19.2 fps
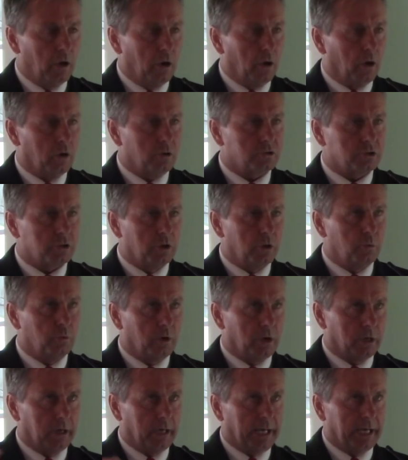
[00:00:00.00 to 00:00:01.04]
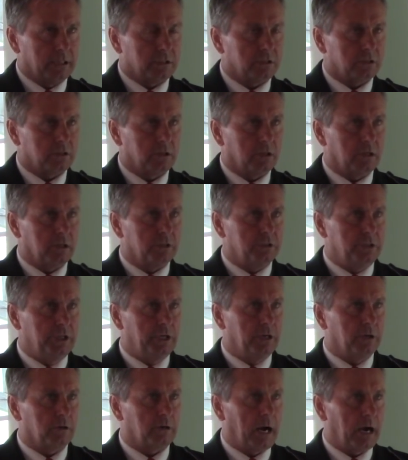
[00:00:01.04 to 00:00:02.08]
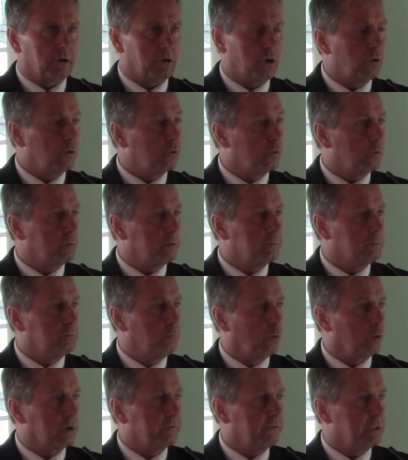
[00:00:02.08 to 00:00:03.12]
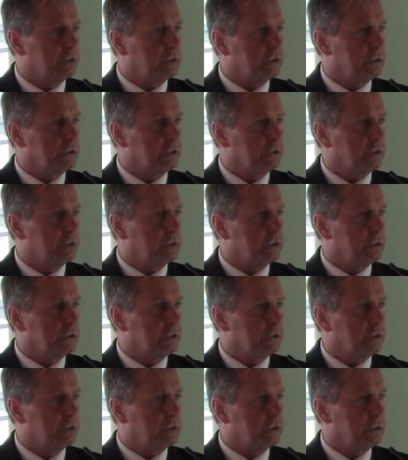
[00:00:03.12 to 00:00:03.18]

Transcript: Also, last year, our local Board of